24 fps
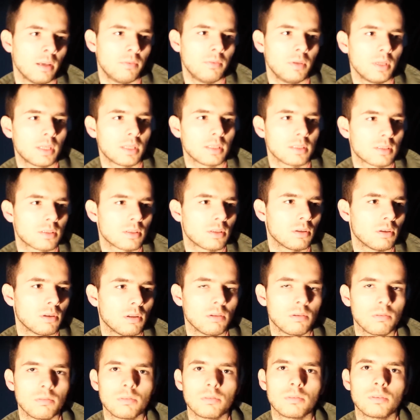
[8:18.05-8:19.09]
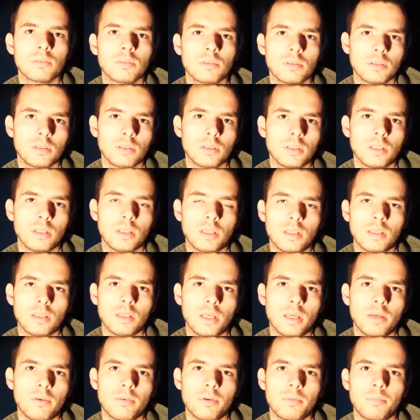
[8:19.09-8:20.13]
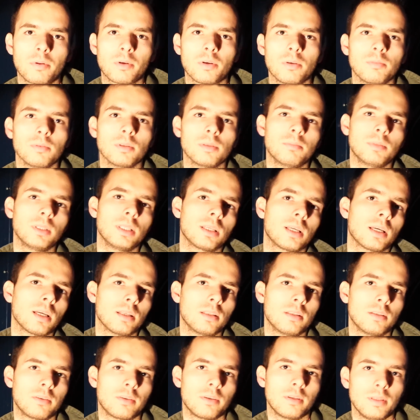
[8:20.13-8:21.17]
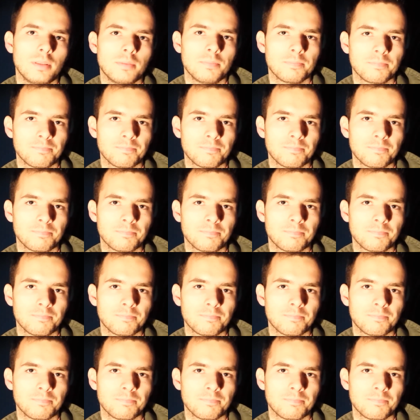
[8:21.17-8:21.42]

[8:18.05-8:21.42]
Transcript: we can solve every problem in country.